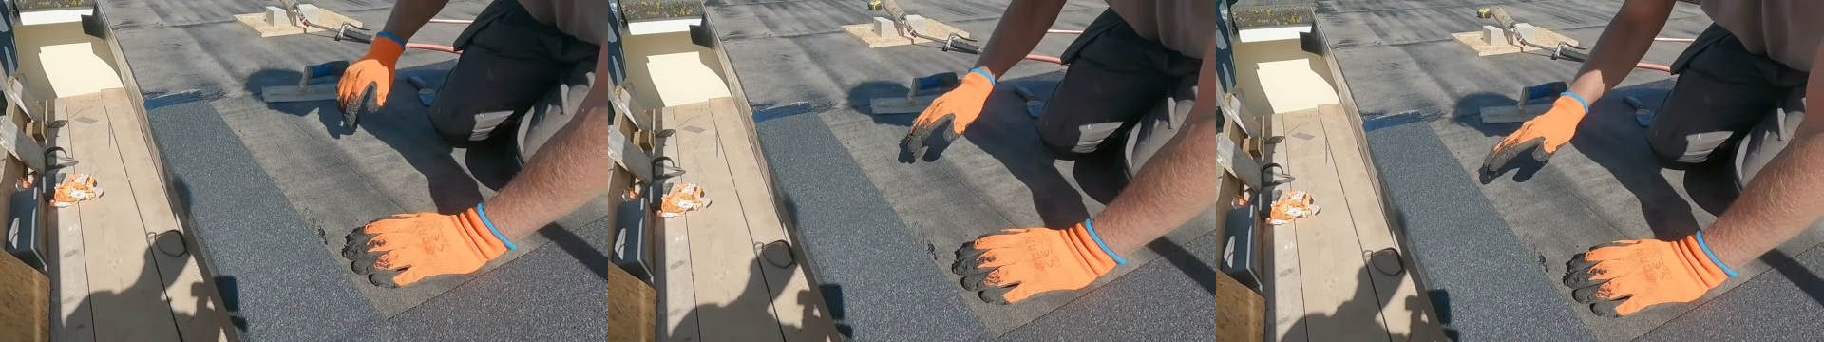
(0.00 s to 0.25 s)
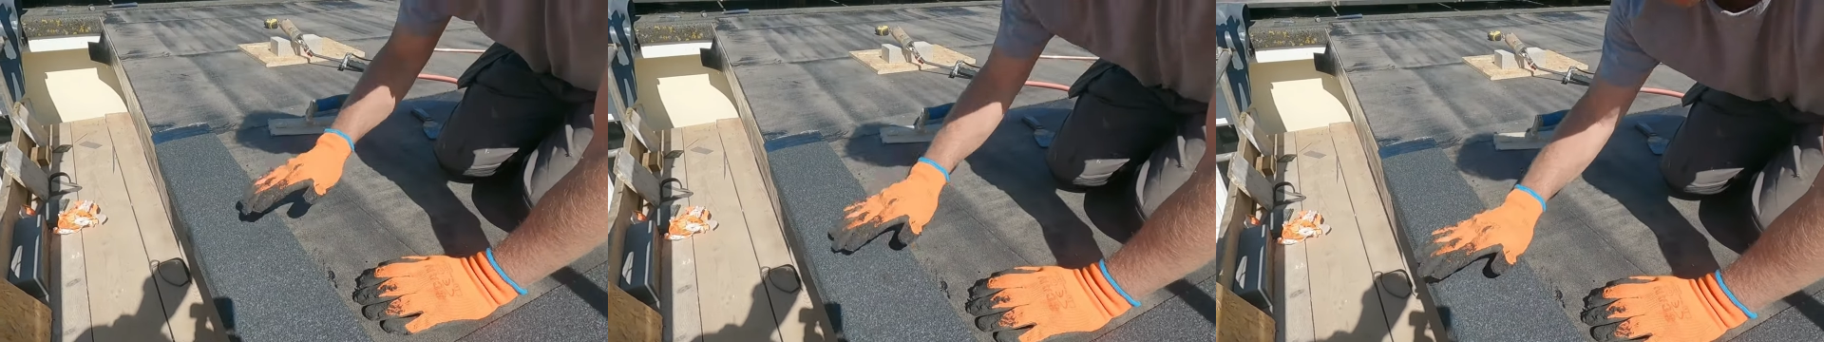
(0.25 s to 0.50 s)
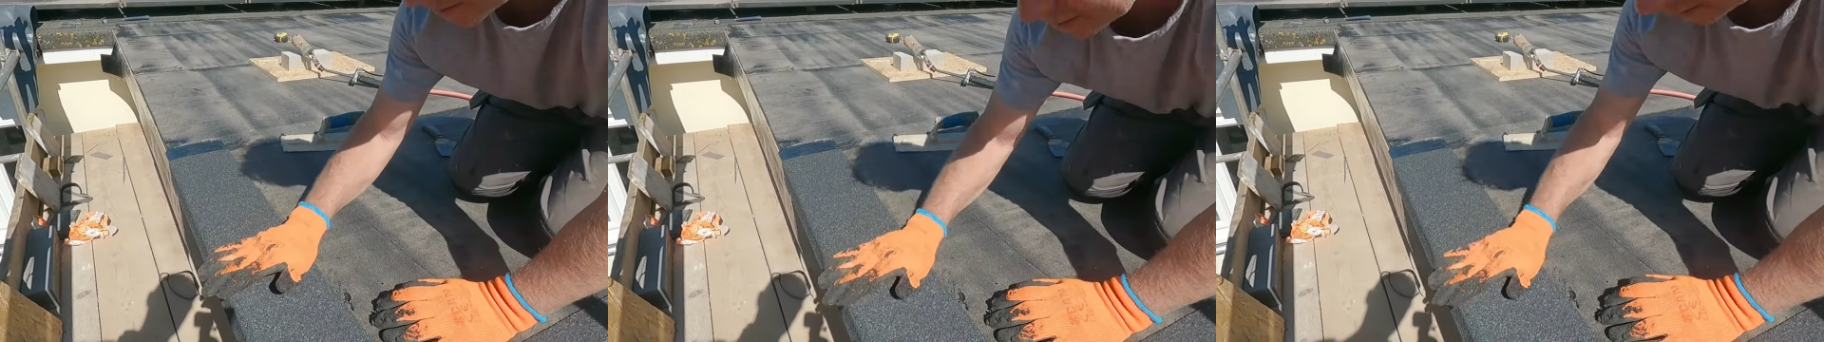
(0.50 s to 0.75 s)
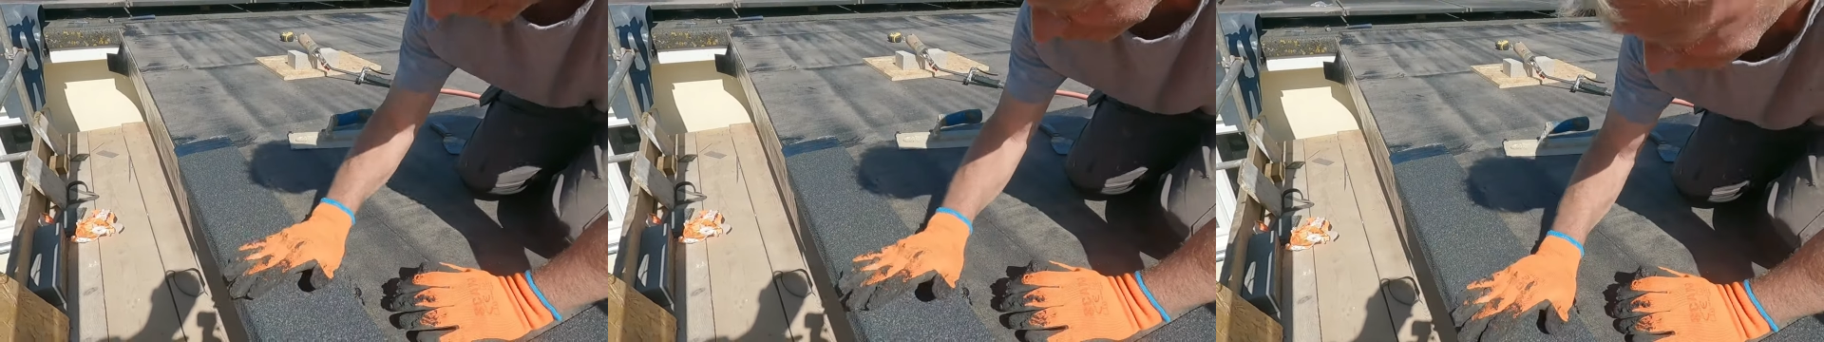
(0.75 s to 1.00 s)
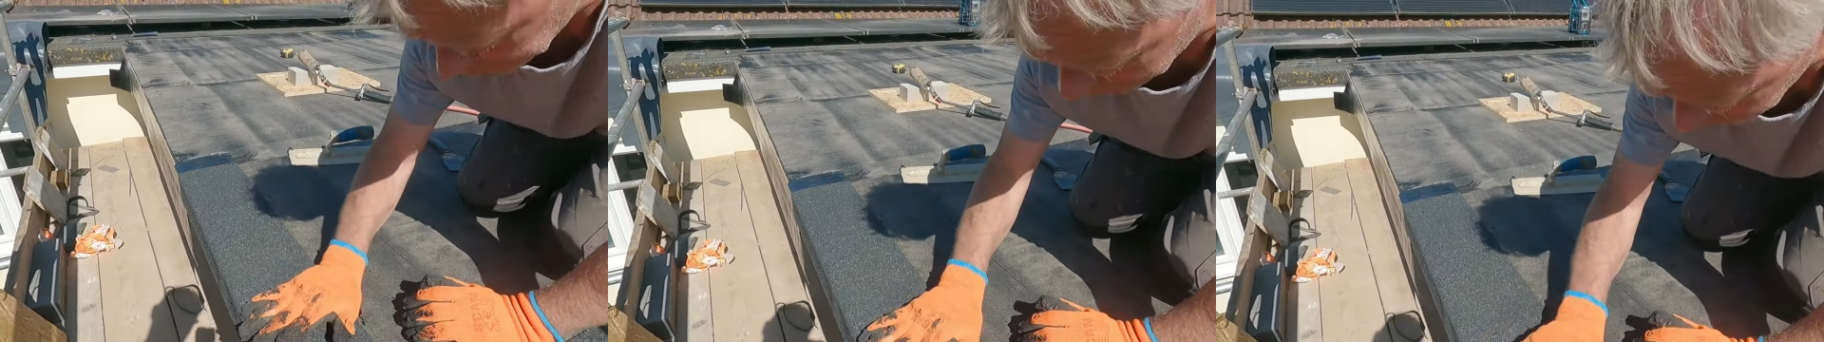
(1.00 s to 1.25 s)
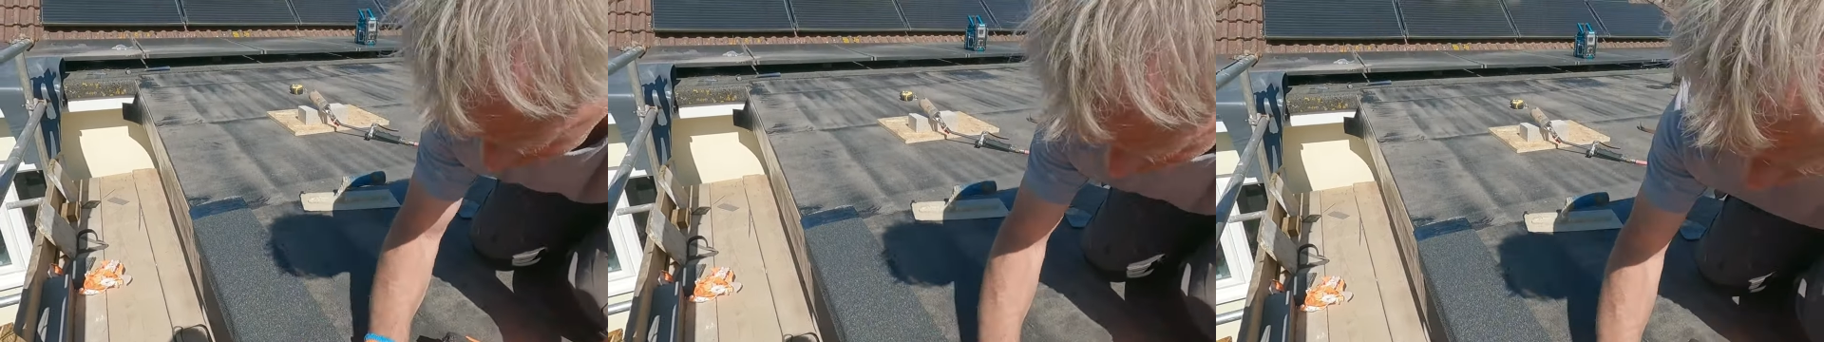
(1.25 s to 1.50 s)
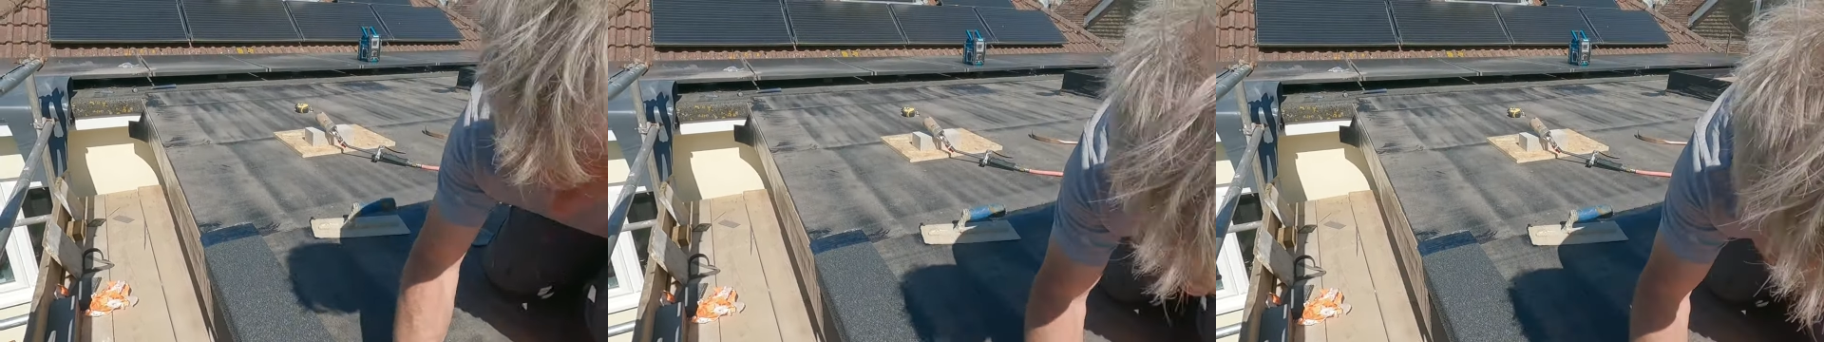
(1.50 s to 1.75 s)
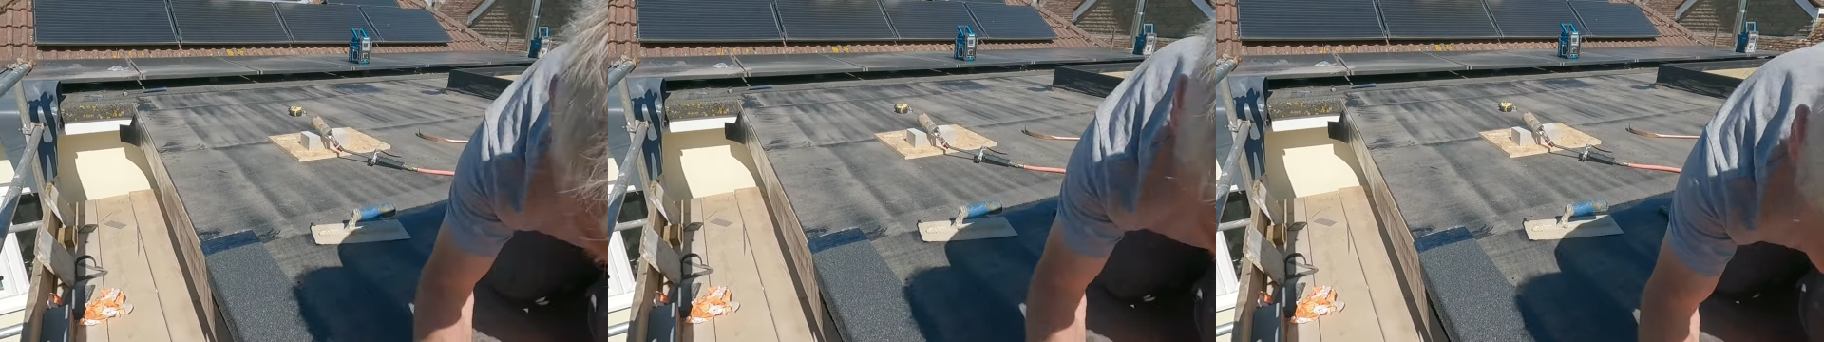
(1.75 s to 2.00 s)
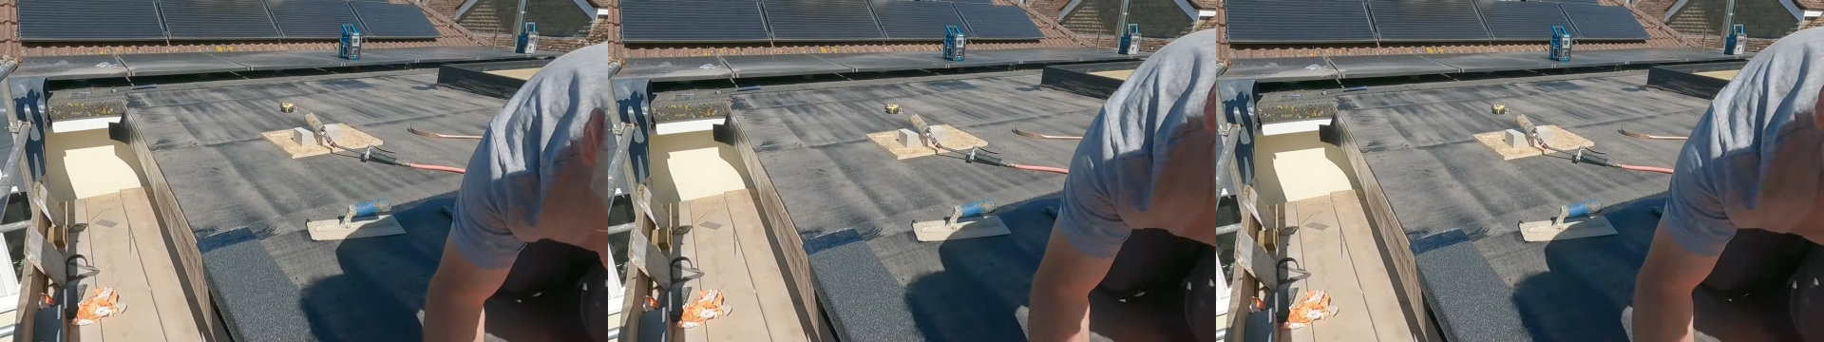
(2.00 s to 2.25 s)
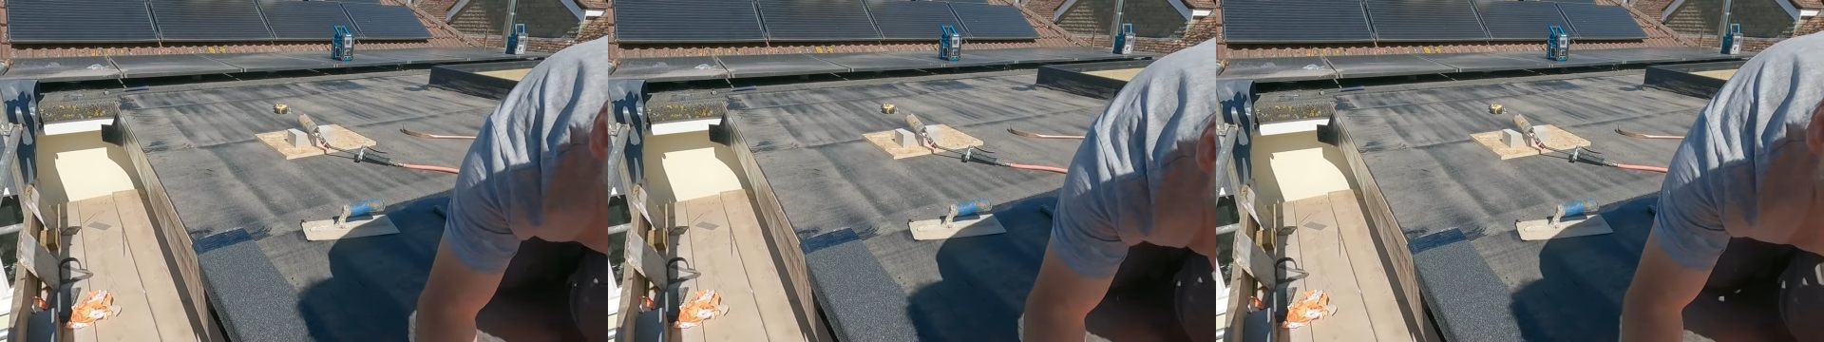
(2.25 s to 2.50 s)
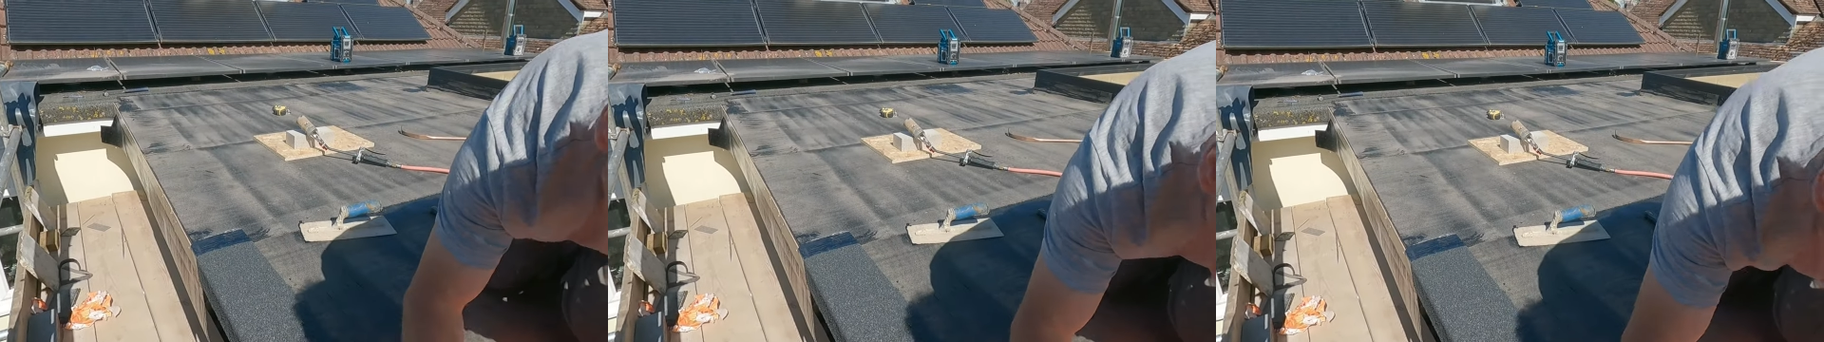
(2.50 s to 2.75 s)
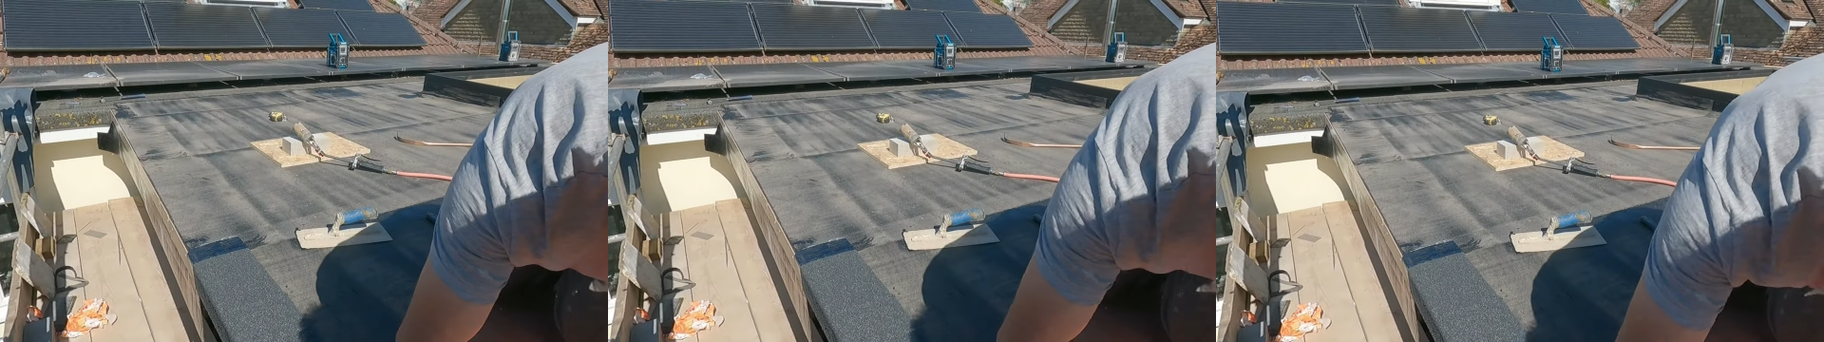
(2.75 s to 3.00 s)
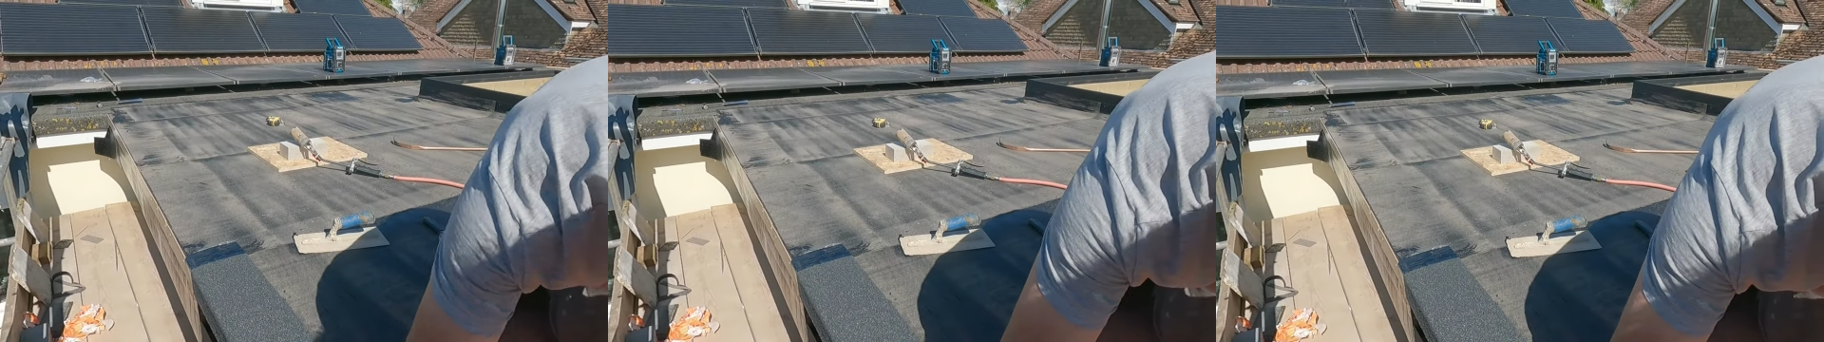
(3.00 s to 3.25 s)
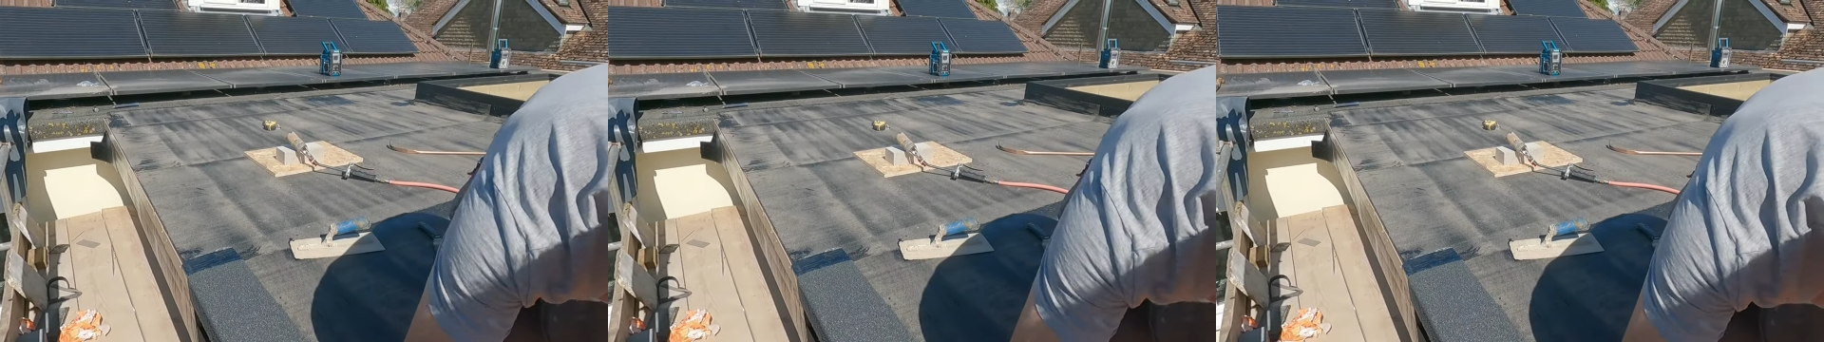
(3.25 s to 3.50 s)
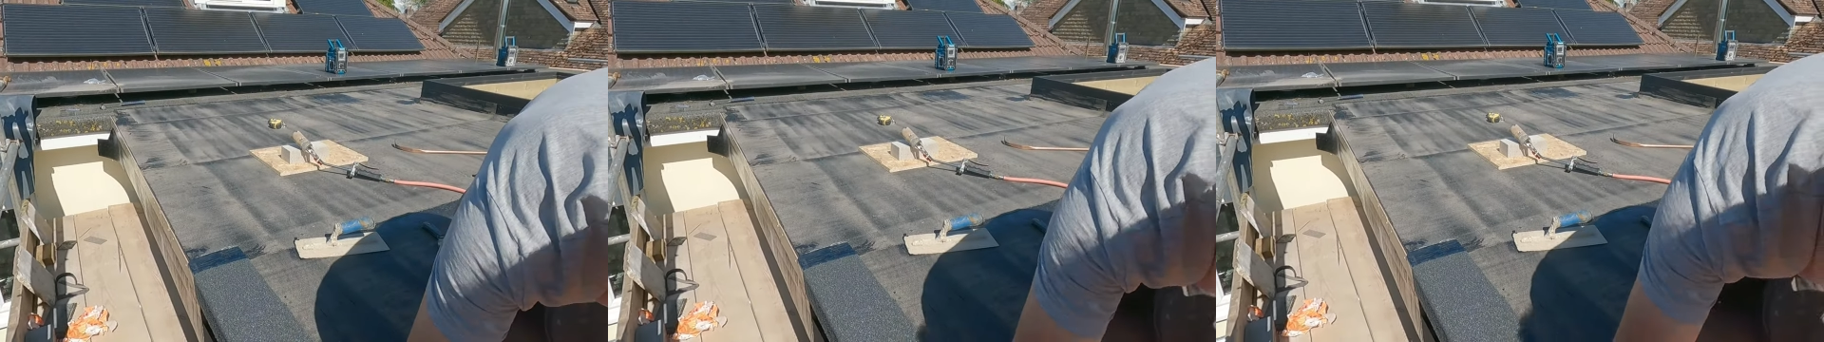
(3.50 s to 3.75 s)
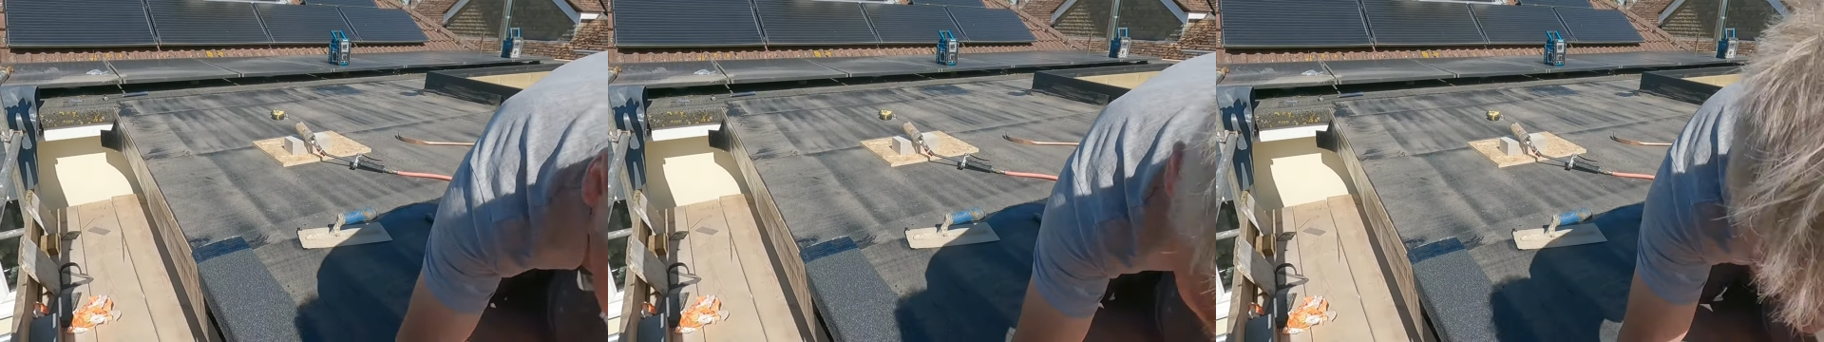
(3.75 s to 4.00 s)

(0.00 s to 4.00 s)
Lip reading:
Nobody's mouth can be seen.